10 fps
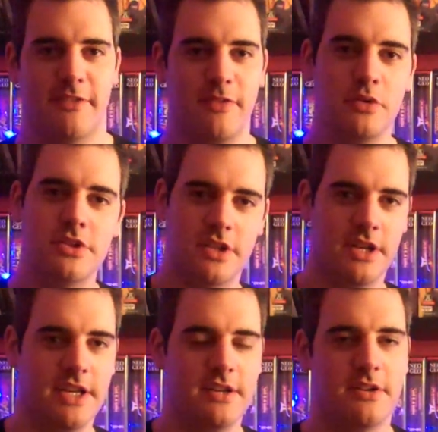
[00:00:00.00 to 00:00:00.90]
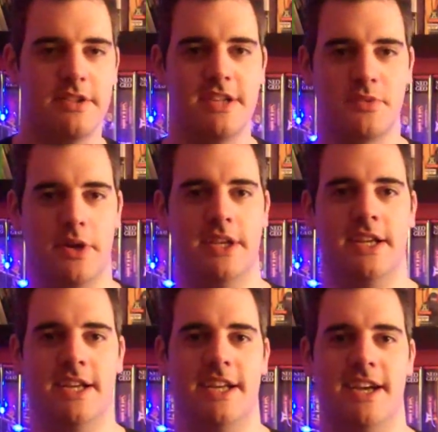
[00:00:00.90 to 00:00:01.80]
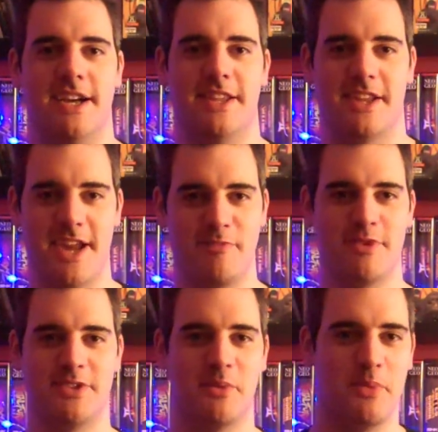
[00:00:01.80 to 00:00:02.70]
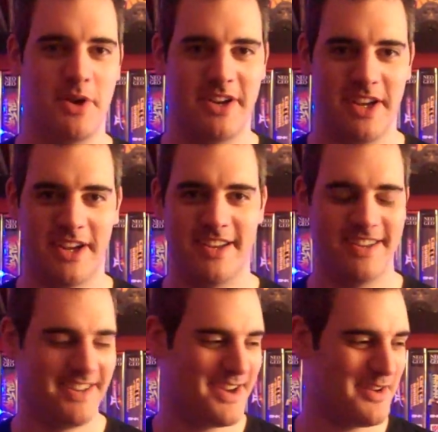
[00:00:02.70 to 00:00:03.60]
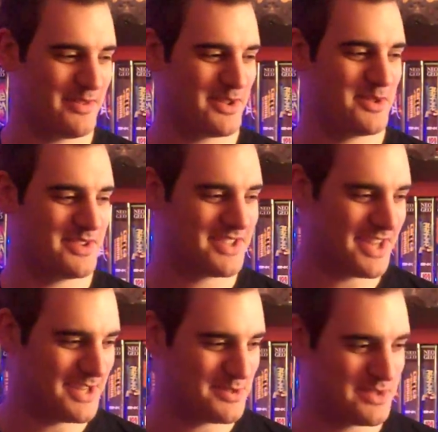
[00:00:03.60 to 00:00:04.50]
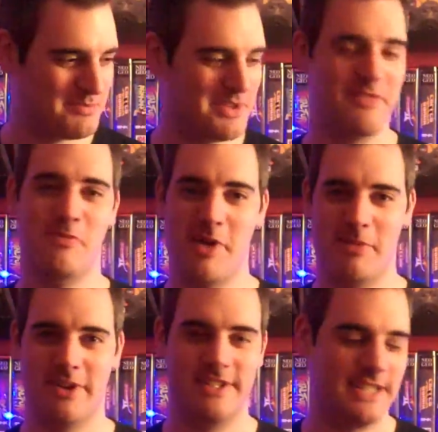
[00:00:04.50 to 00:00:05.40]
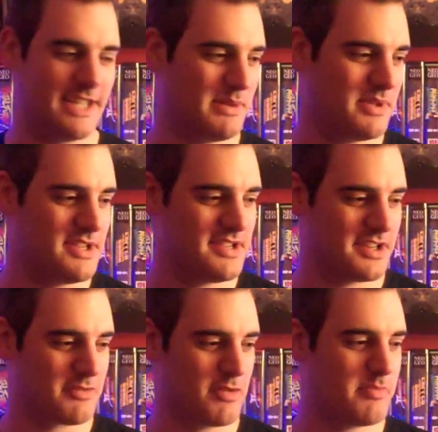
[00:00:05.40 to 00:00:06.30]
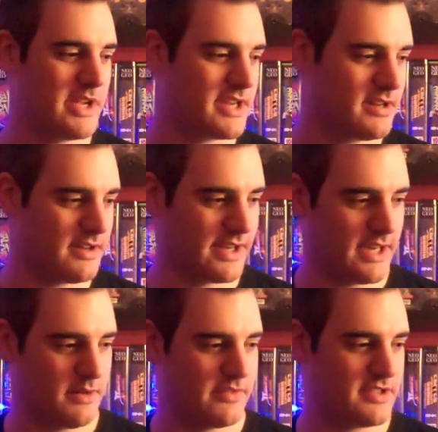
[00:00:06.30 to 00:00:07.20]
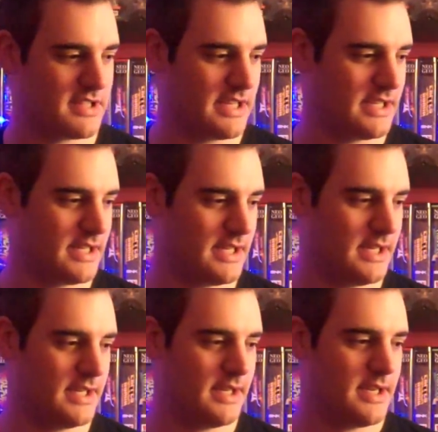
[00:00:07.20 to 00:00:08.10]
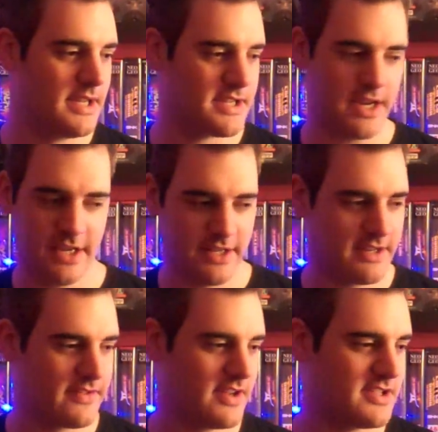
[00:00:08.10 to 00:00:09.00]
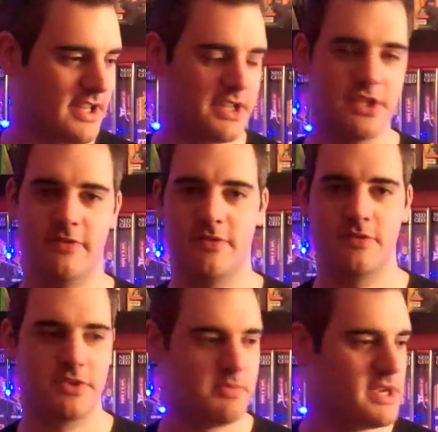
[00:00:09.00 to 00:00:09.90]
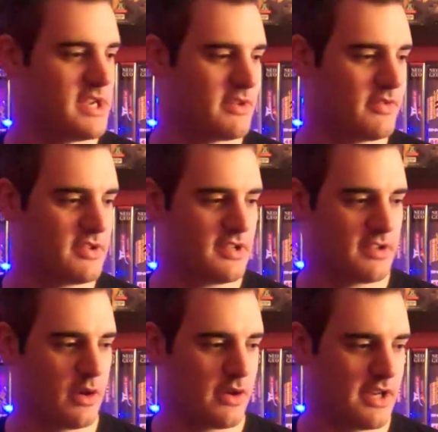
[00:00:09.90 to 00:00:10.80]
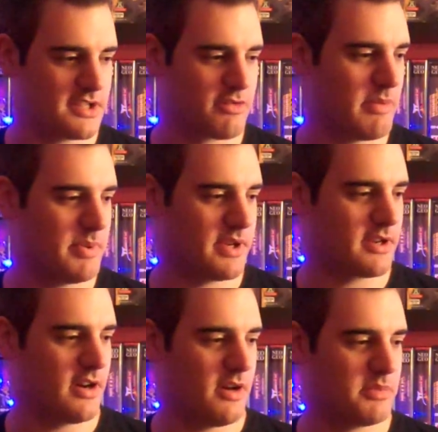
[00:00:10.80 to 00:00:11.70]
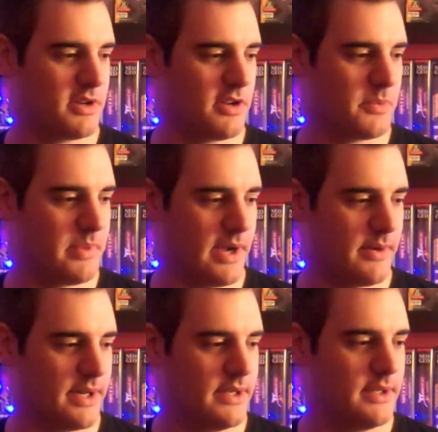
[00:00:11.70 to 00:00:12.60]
Unfortunately on this one the camera stopped working halfway through the stage, which is a bit of a bummer, but this isn't a Group B car now, obviously. Attacking this first section full speed, obviously there's a lot less grip in the car but a lot of power.